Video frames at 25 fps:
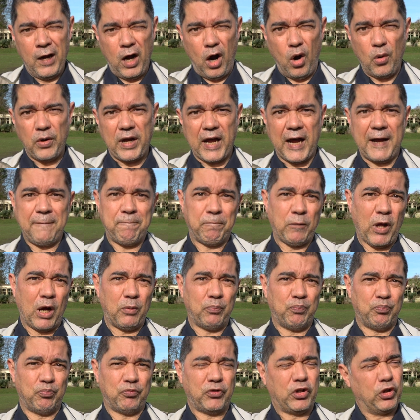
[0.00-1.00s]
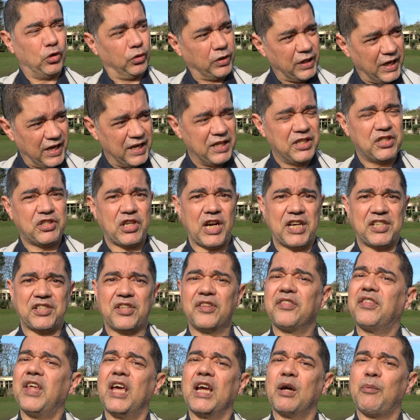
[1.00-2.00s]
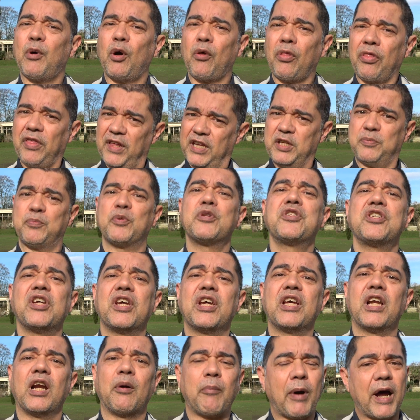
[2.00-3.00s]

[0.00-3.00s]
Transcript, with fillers: Okay, now the other interesting thing about this particular